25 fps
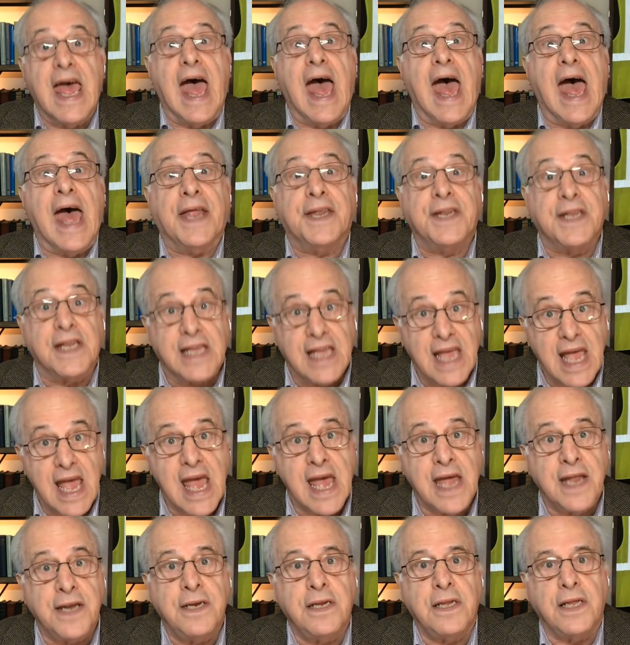And
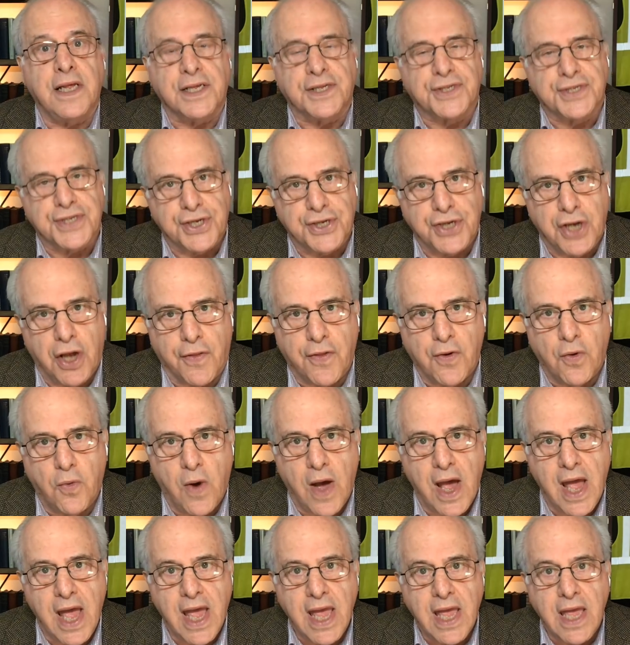again, it's another
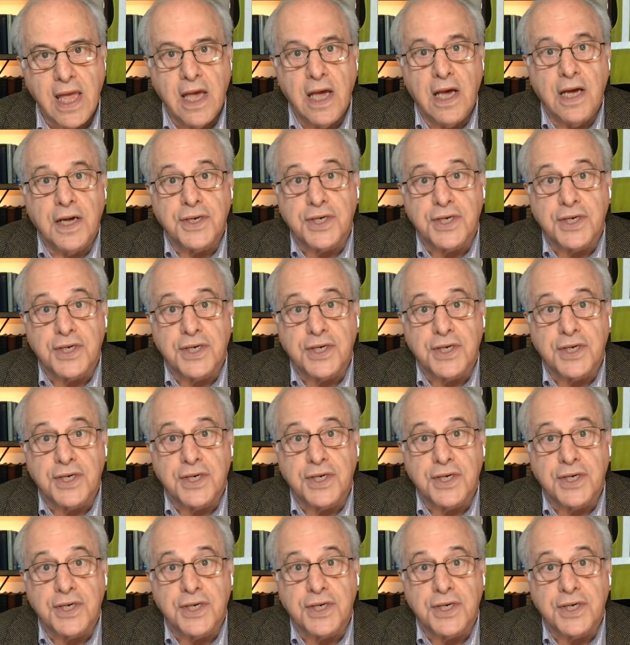way